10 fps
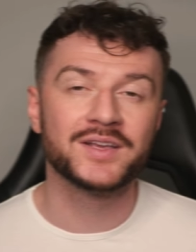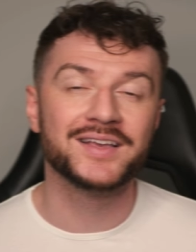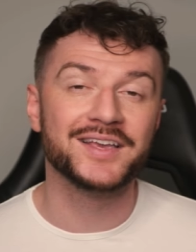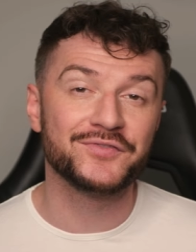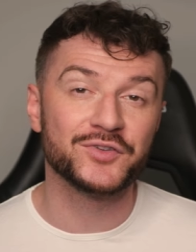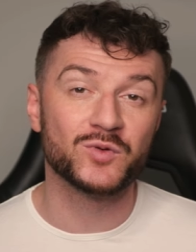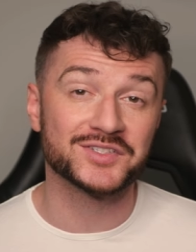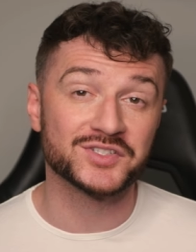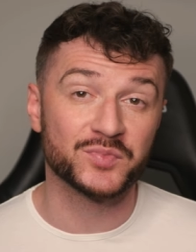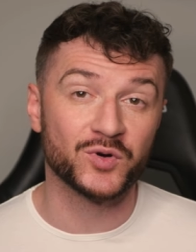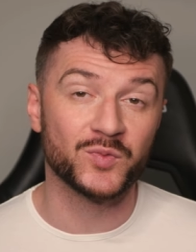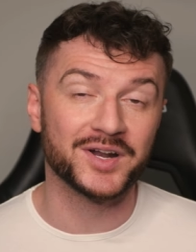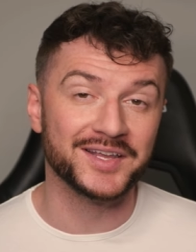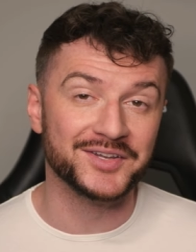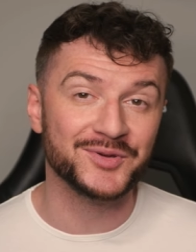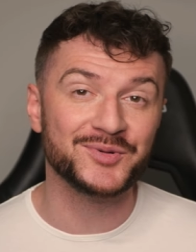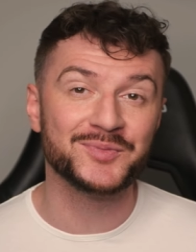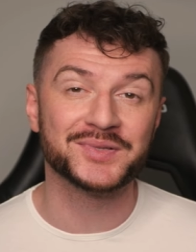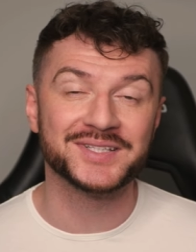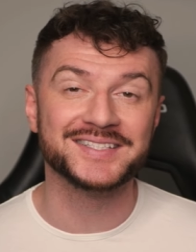If you want to support what I
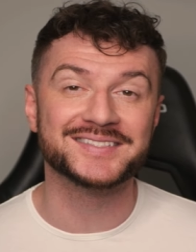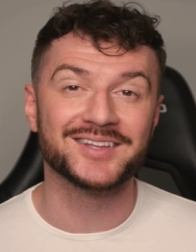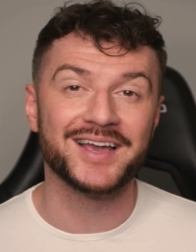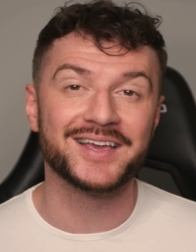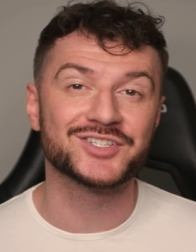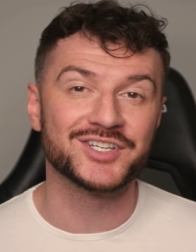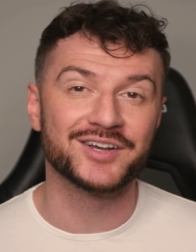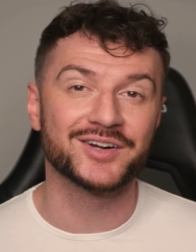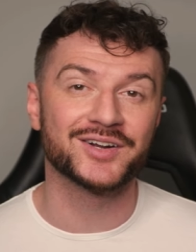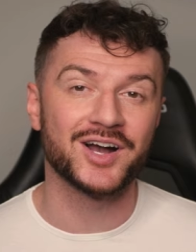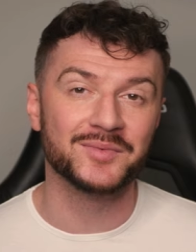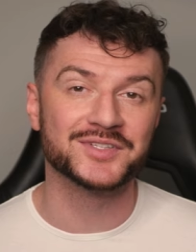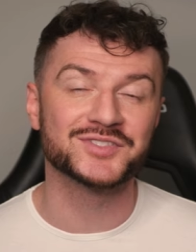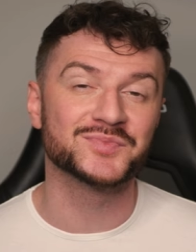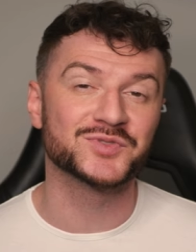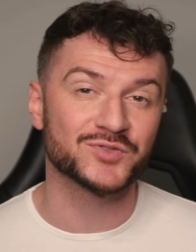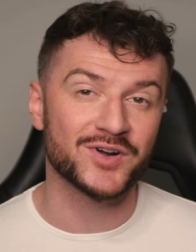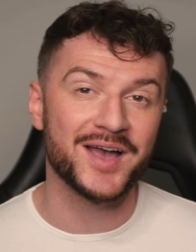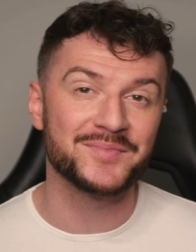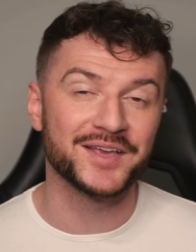do, please like, share, comment,
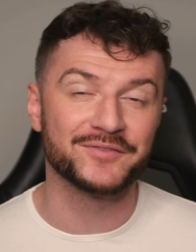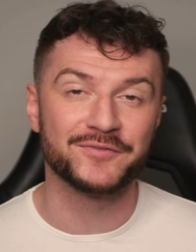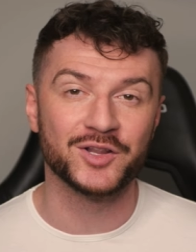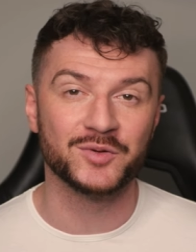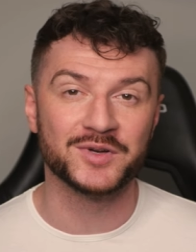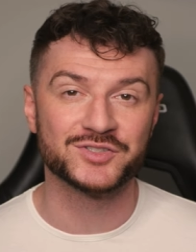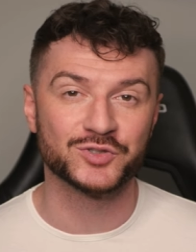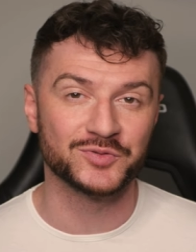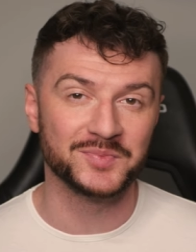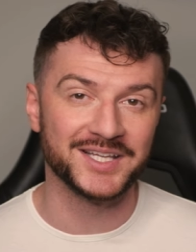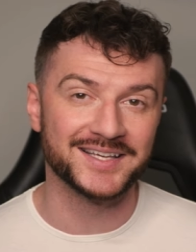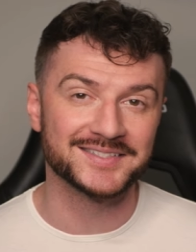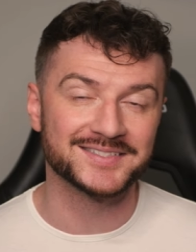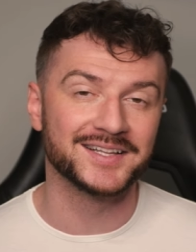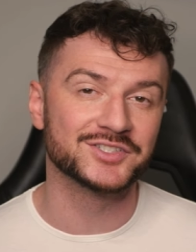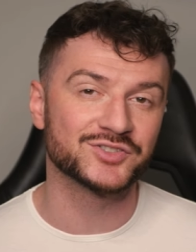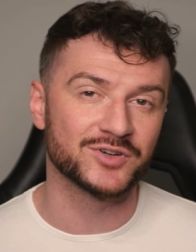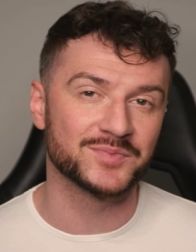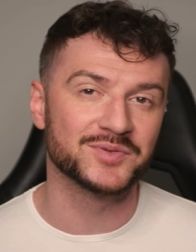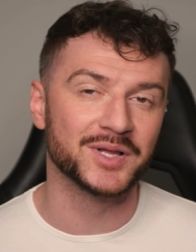subscribe, and follow my social medias in the
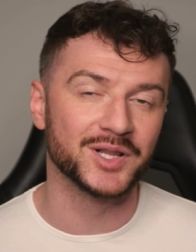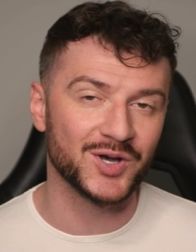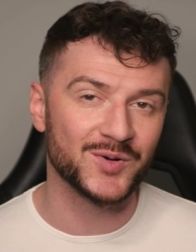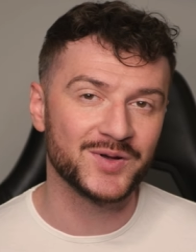description below.